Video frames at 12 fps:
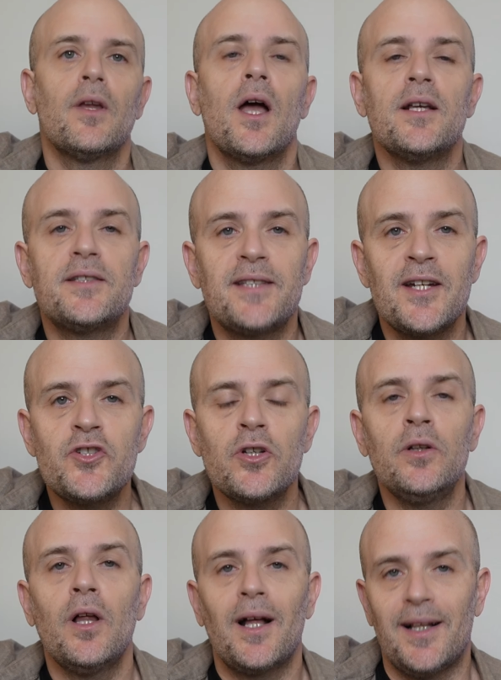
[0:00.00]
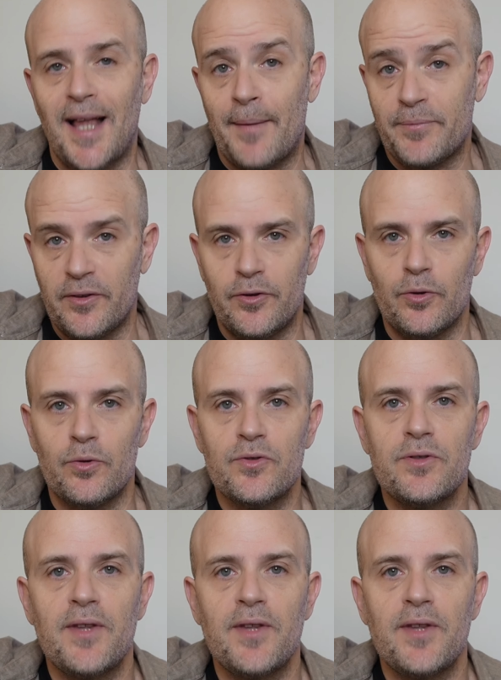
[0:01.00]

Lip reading: essential Clapton tunes